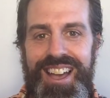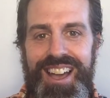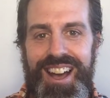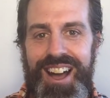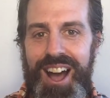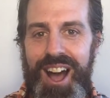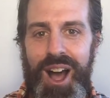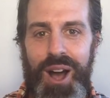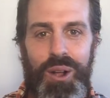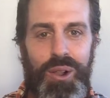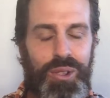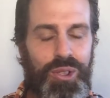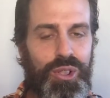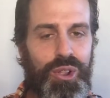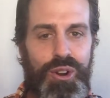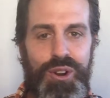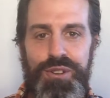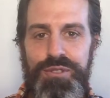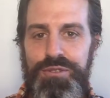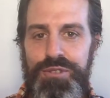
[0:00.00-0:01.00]
I'll
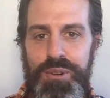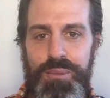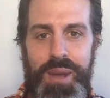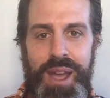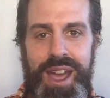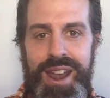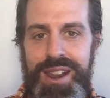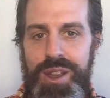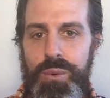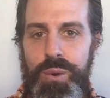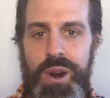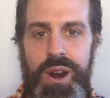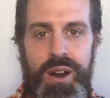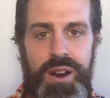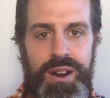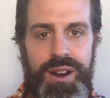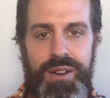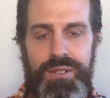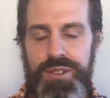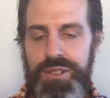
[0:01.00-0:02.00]
learn from anywhere
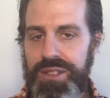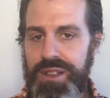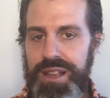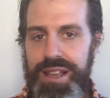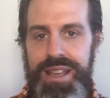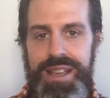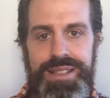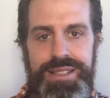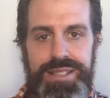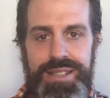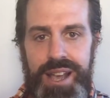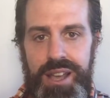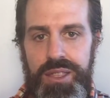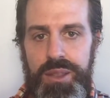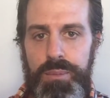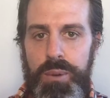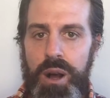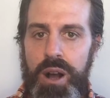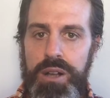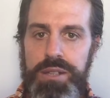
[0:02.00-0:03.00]
and everything, inside the
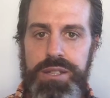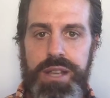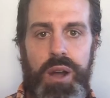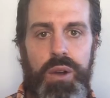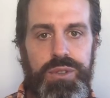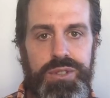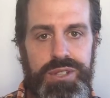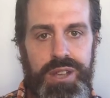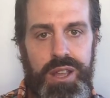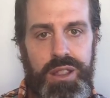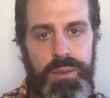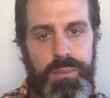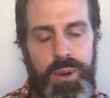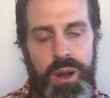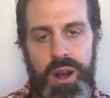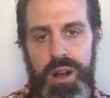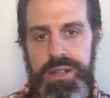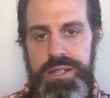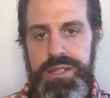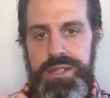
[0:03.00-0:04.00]
box, outside the
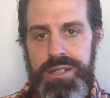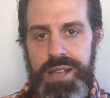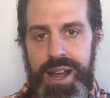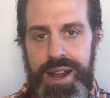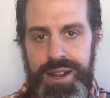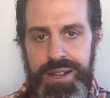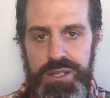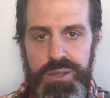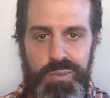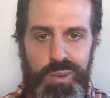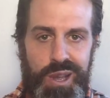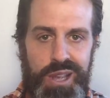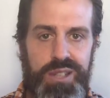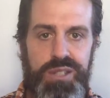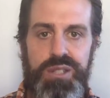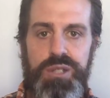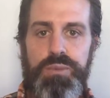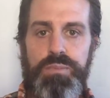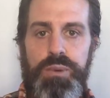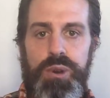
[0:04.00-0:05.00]
box,
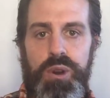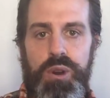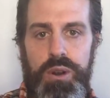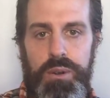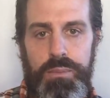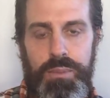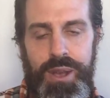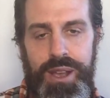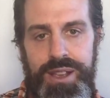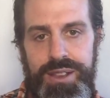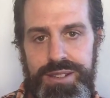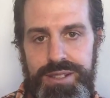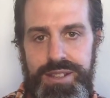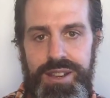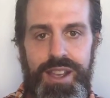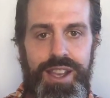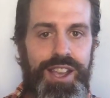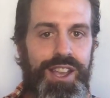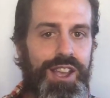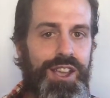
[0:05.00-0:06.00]
science-based, spirit-based,
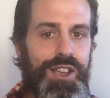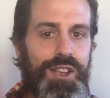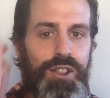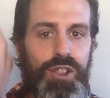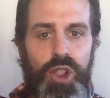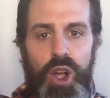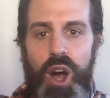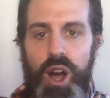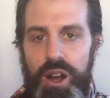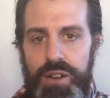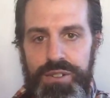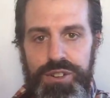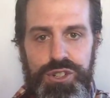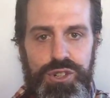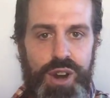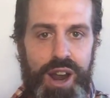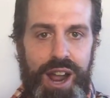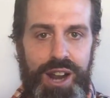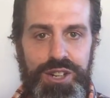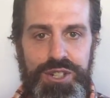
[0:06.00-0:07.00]
law of
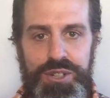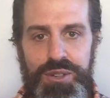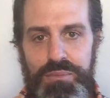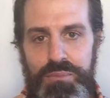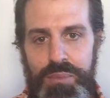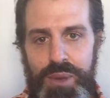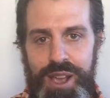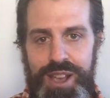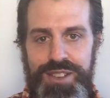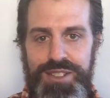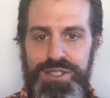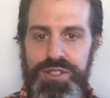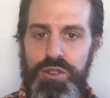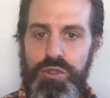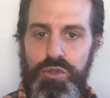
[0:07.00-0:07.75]
attraction-based,